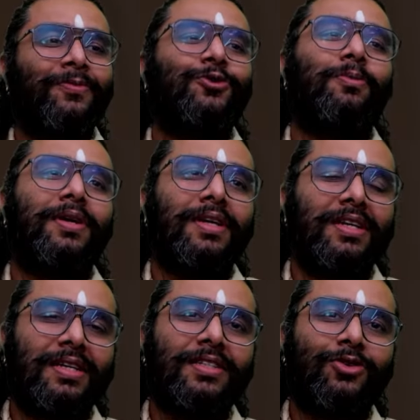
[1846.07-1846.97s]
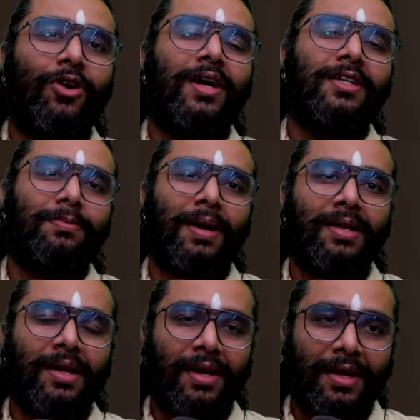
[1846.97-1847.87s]
So he is called as
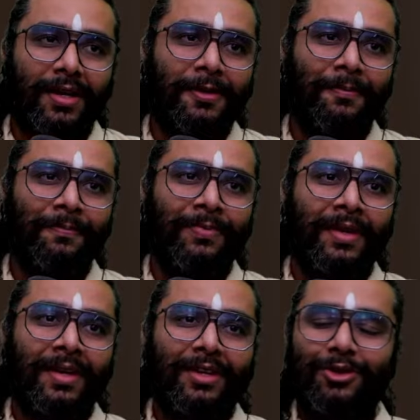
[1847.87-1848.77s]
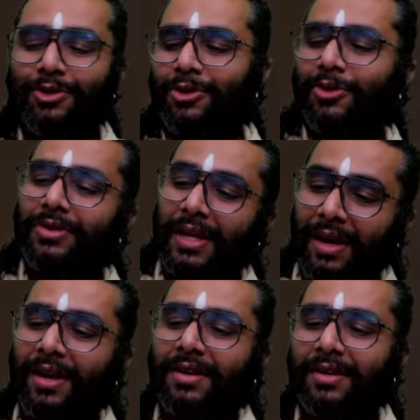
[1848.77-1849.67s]
Badarayana. So there
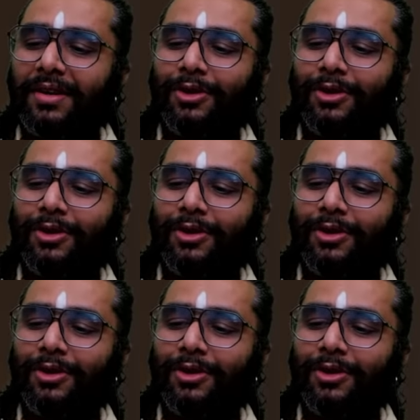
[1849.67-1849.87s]
are